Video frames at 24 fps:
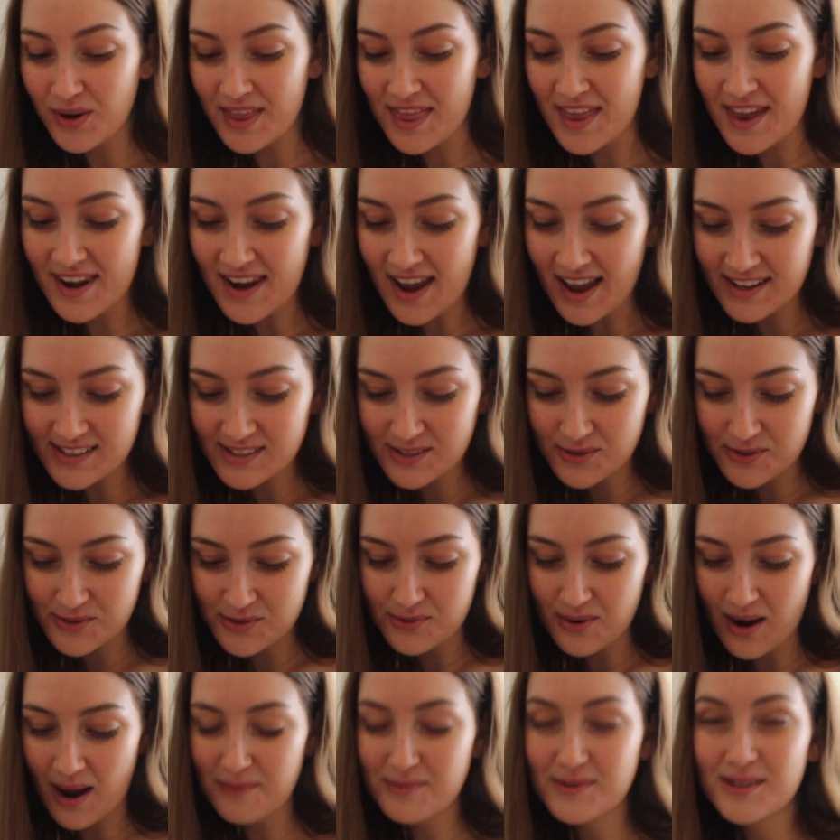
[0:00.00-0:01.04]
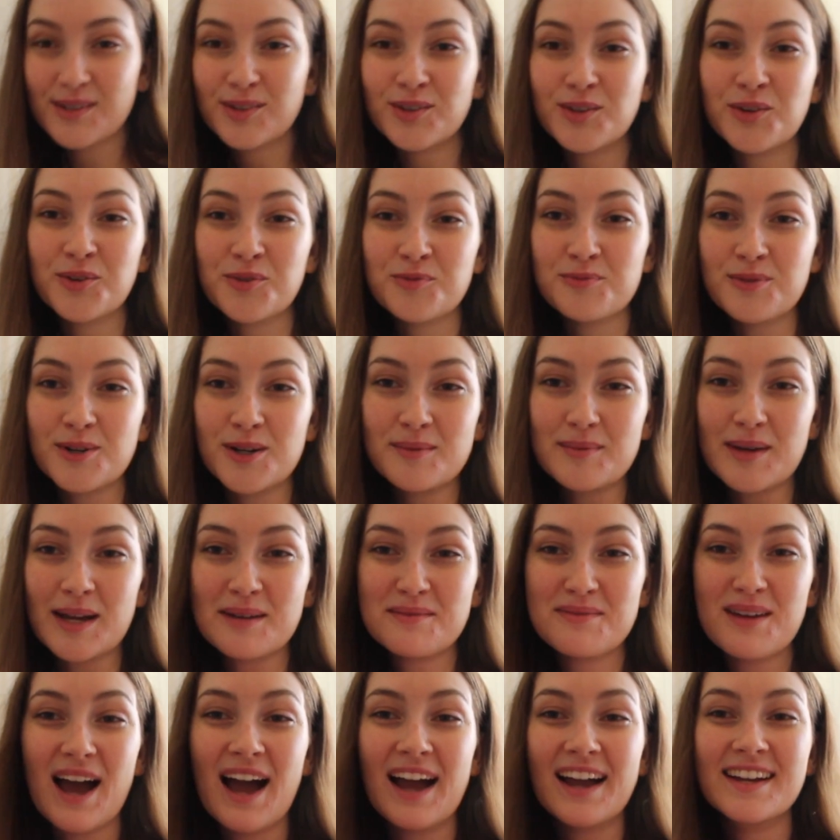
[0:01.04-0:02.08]
And the next one's wrapped in Little
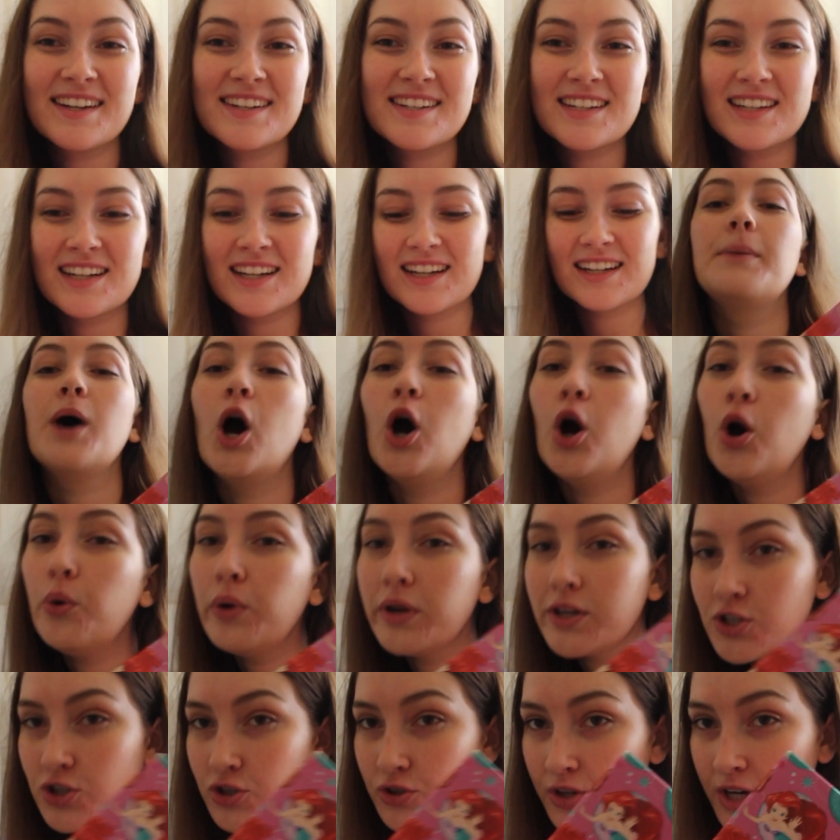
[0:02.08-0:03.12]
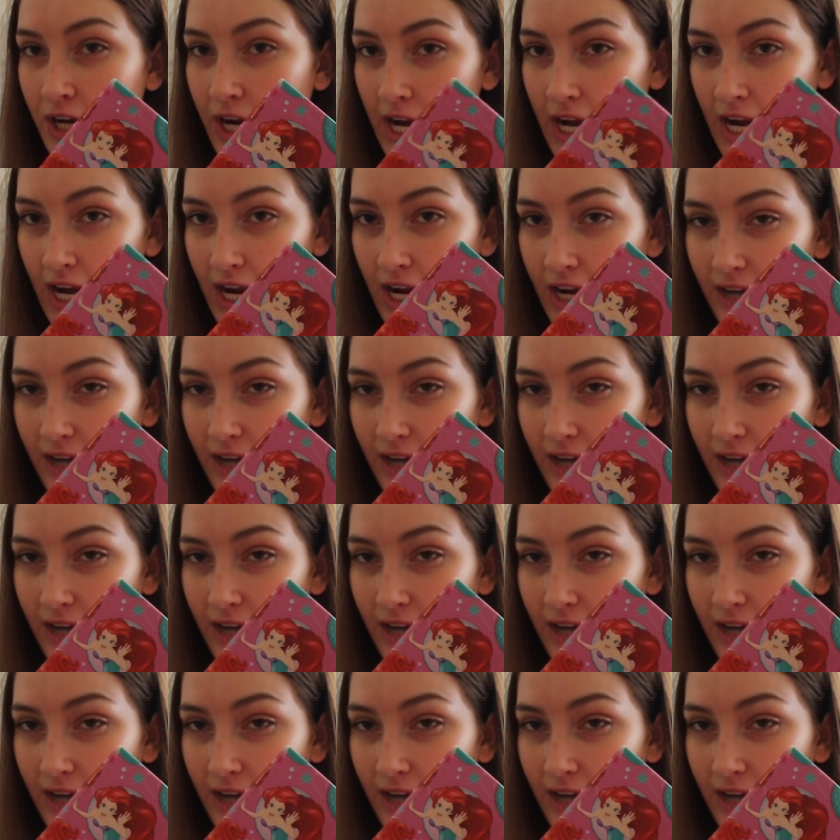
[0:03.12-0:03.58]
Mermaid packaging. Poetry.